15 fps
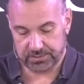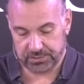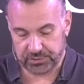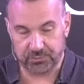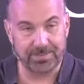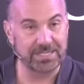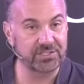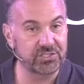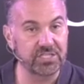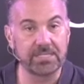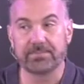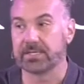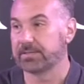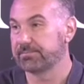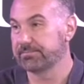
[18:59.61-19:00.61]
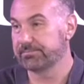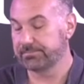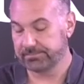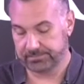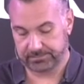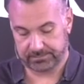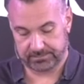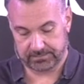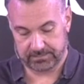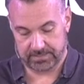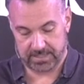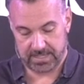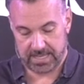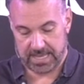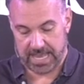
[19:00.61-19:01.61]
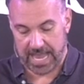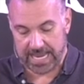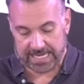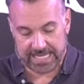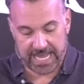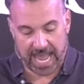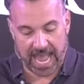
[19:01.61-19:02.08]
to Bathsheba, and he